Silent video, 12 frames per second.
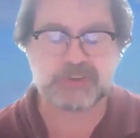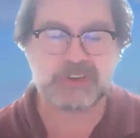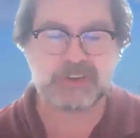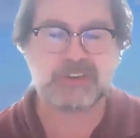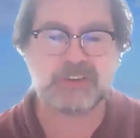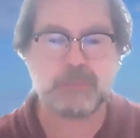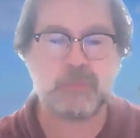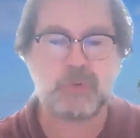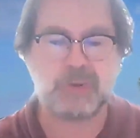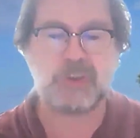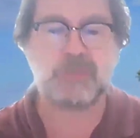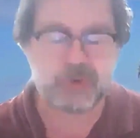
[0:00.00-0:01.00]
seen as the more
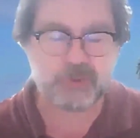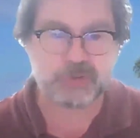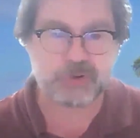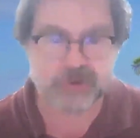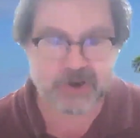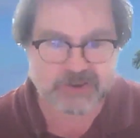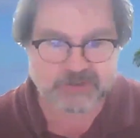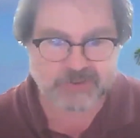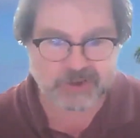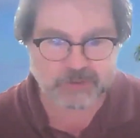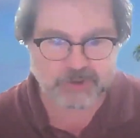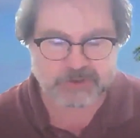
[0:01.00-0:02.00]
liberal progressive
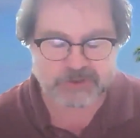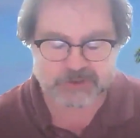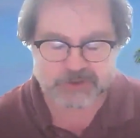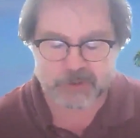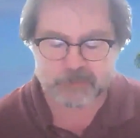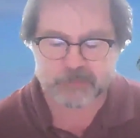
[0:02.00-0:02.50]
elements.